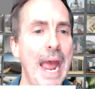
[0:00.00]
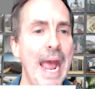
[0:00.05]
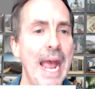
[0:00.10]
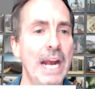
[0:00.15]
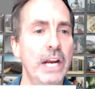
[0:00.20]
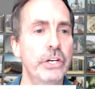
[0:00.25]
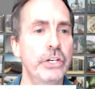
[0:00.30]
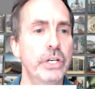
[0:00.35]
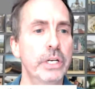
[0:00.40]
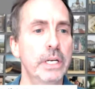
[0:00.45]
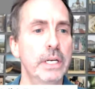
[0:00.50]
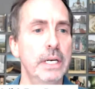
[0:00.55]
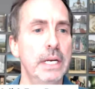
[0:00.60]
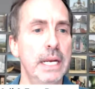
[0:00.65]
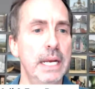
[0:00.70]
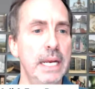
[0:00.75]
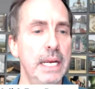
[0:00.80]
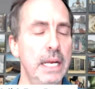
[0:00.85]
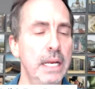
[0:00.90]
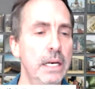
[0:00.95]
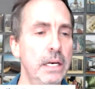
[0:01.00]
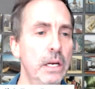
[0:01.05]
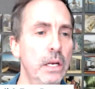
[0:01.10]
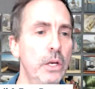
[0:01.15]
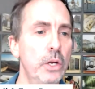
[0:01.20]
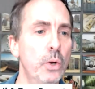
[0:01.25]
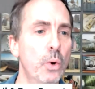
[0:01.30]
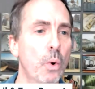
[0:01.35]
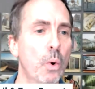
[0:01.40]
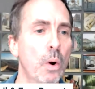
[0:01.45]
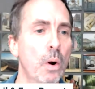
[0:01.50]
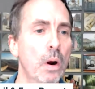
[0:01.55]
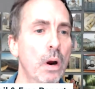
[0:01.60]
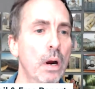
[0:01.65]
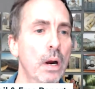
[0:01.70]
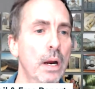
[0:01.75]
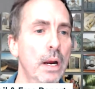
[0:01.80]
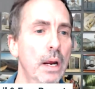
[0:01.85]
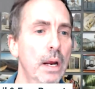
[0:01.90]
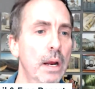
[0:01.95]
action in
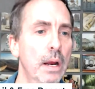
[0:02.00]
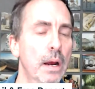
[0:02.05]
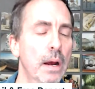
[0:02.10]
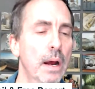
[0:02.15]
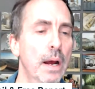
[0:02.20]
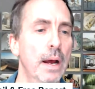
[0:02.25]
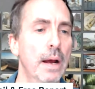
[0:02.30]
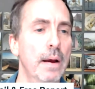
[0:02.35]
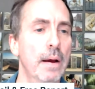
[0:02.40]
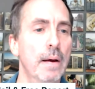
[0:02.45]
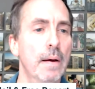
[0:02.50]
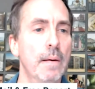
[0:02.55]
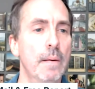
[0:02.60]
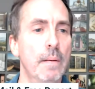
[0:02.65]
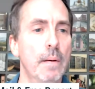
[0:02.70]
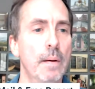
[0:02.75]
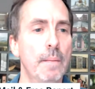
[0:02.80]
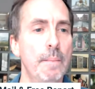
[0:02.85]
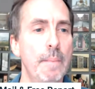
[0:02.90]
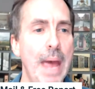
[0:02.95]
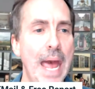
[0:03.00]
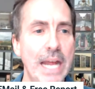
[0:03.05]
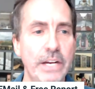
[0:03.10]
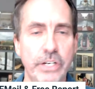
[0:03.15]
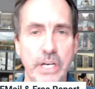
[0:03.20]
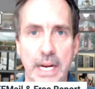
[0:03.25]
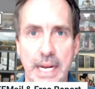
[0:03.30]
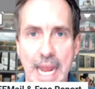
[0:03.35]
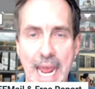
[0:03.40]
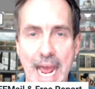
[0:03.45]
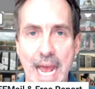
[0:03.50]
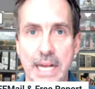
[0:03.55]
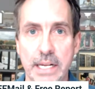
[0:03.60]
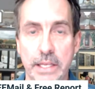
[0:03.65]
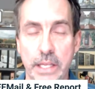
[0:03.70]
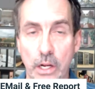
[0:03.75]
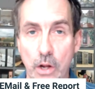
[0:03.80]
your magic ad?